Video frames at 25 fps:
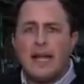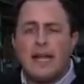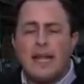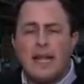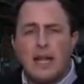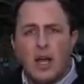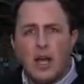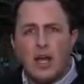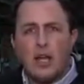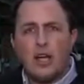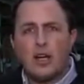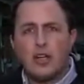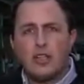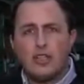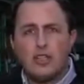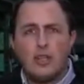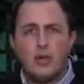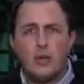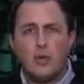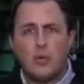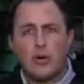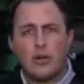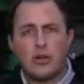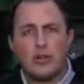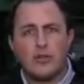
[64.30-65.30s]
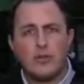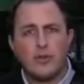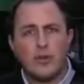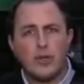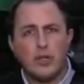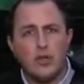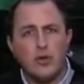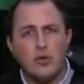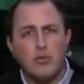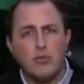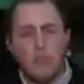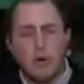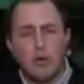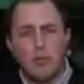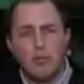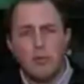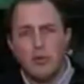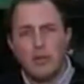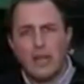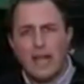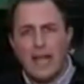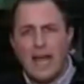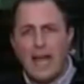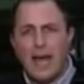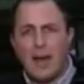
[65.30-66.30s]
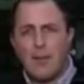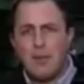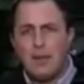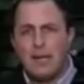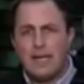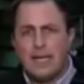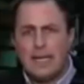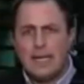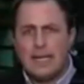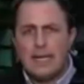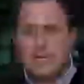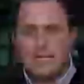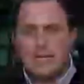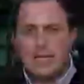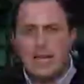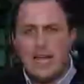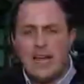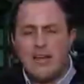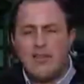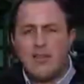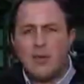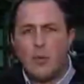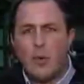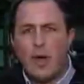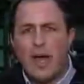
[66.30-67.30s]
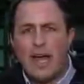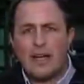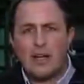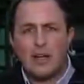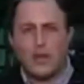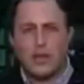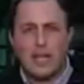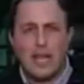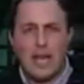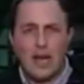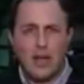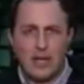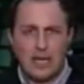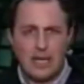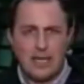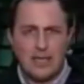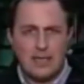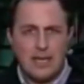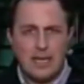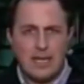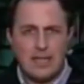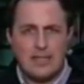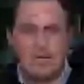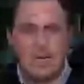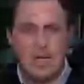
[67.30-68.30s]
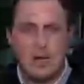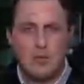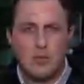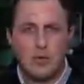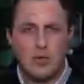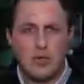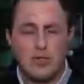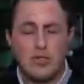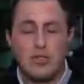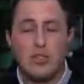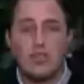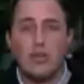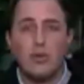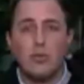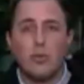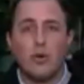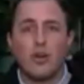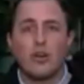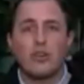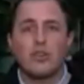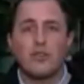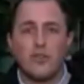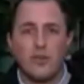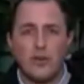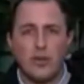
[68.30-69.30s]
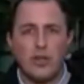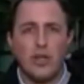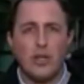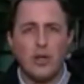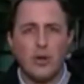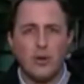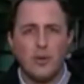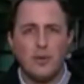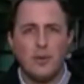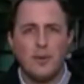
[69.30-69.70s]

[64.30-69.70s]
and on our Two Works for You mobile app. Live in Wagoner County, Nathan Edwards, Two Works for You.